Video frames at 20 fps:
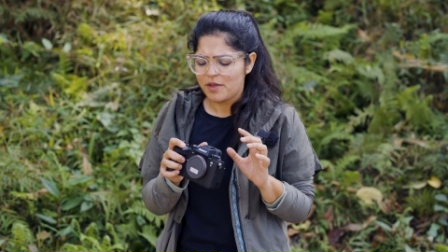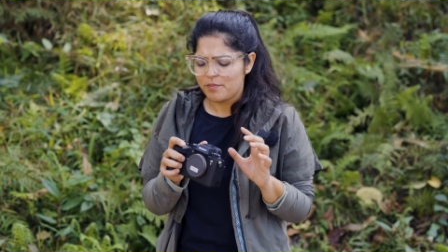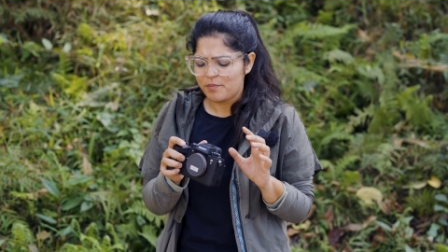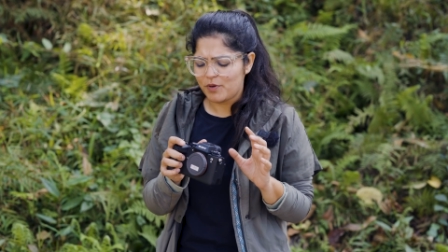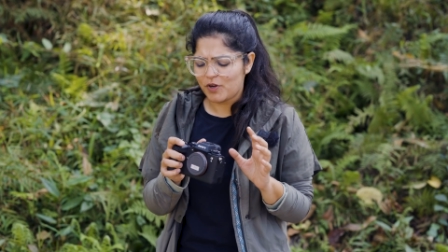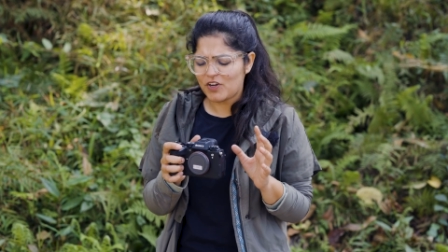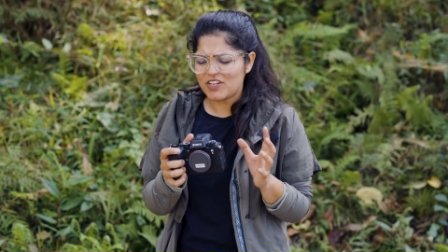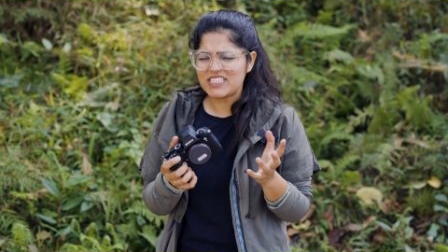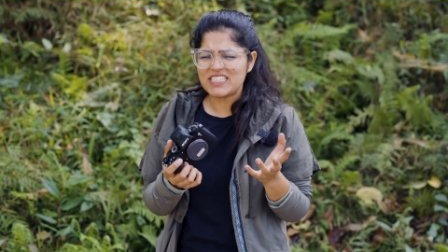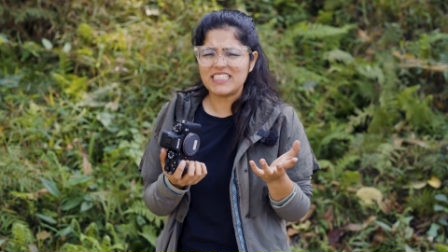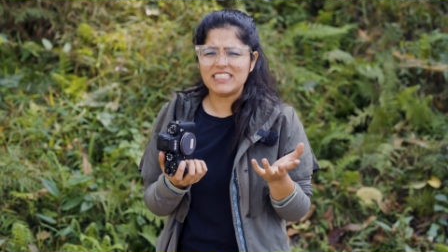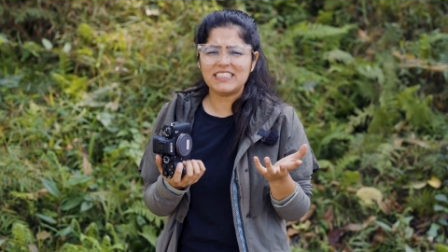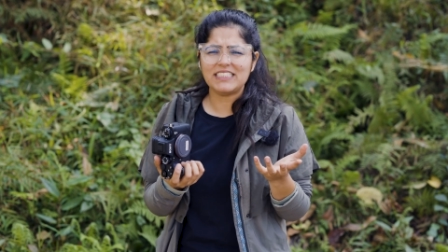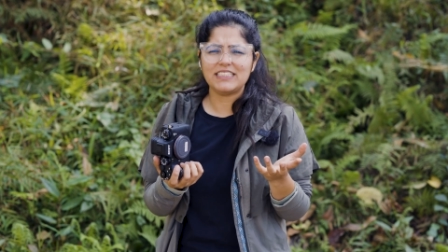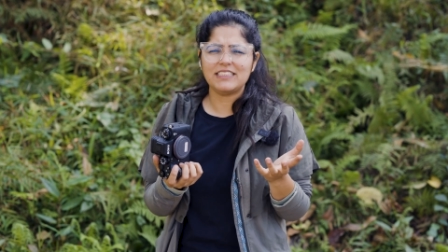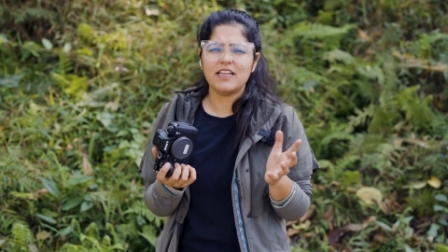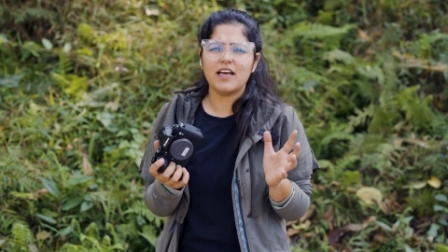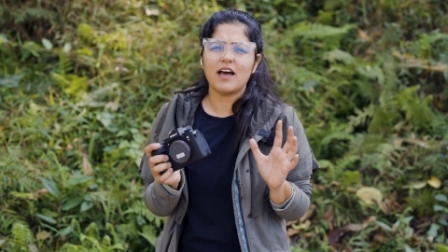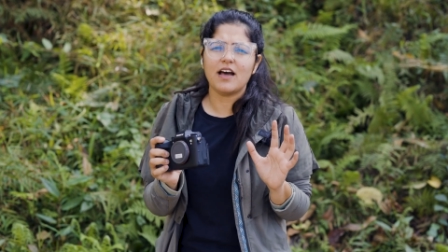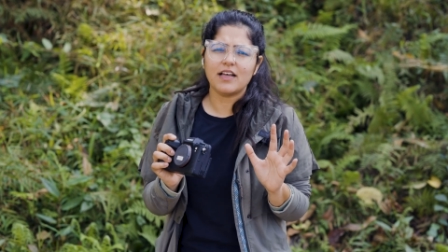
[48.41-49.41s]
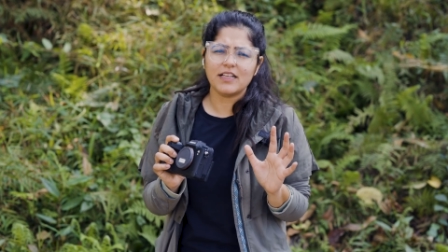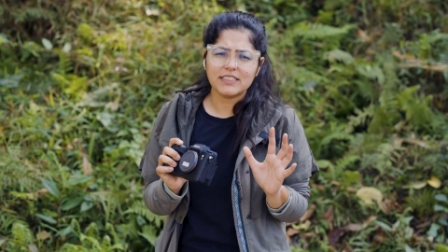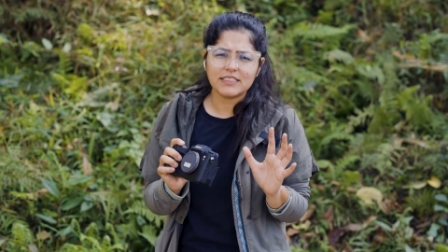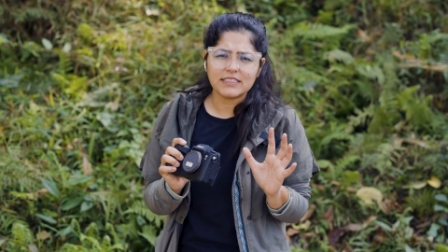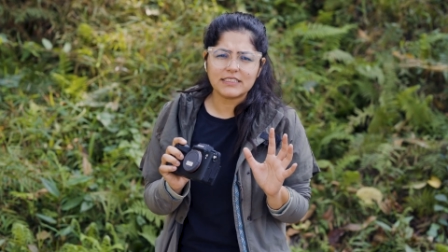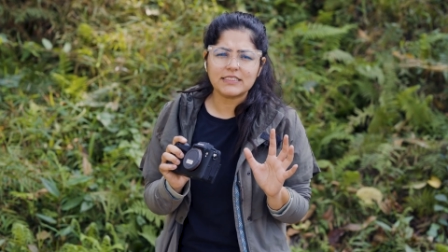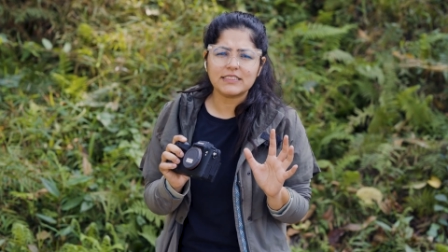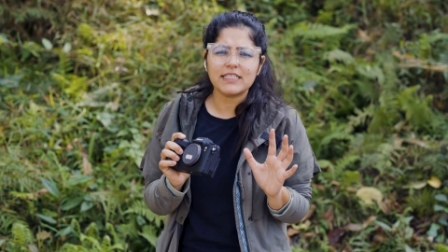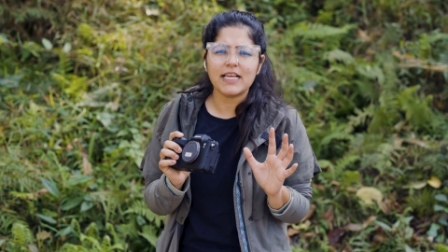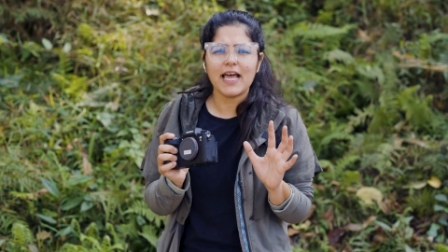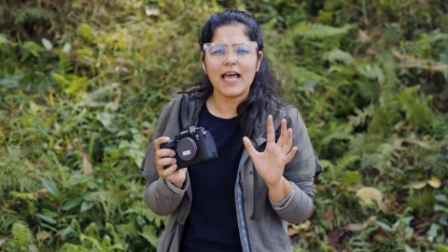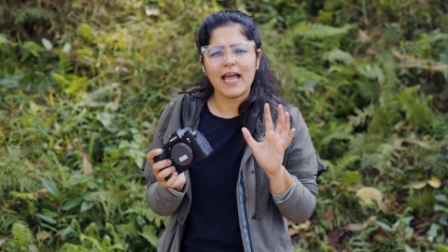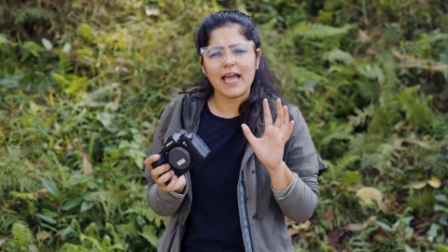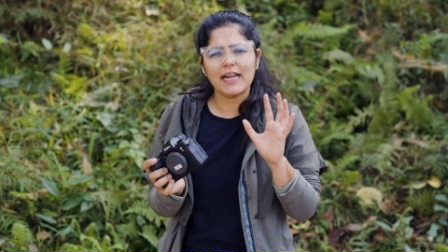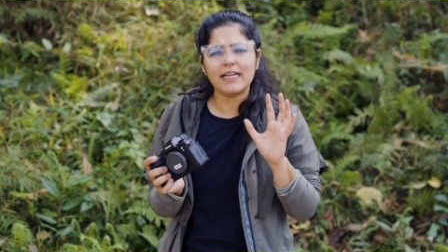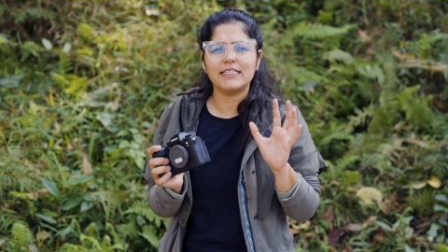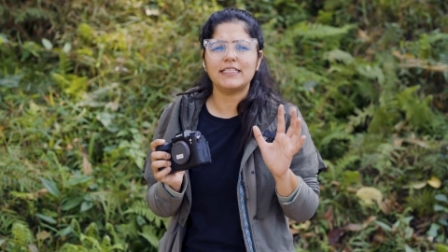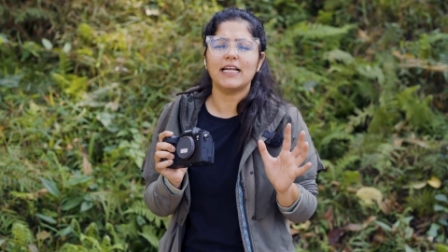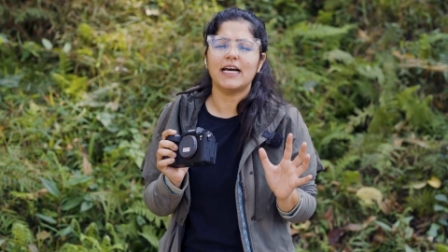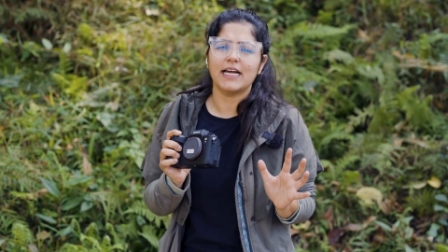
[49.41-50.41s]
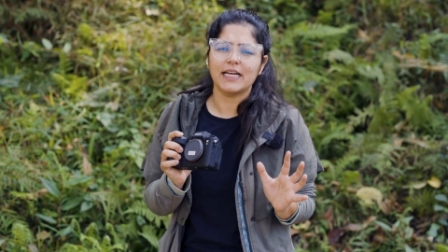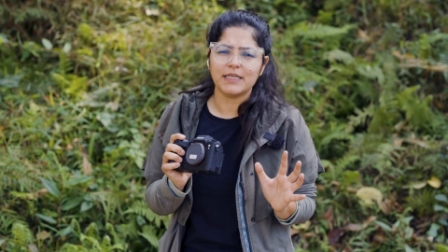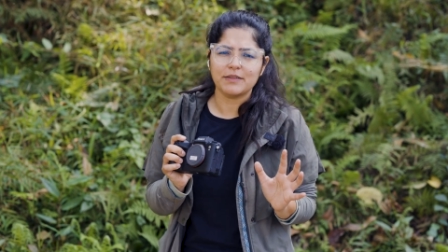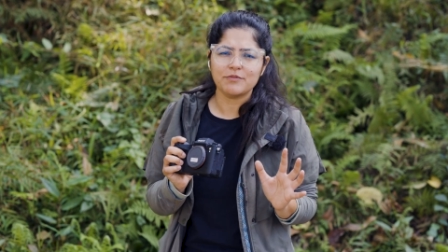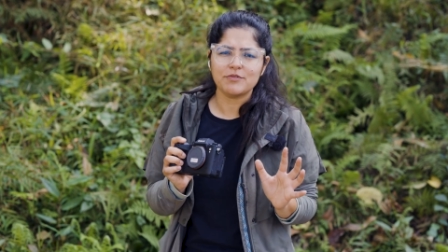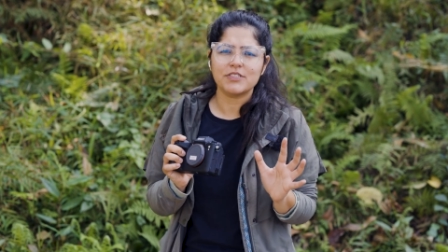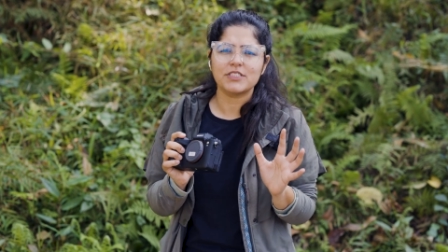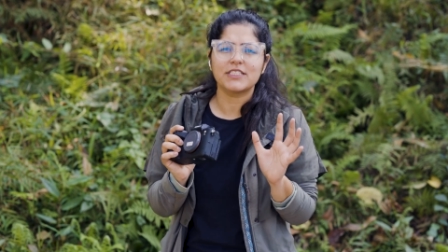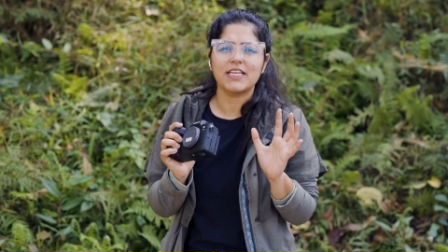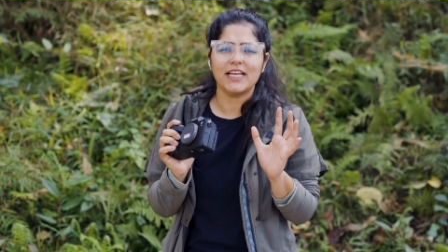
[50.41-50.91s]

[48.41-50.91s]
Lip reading: because it does at times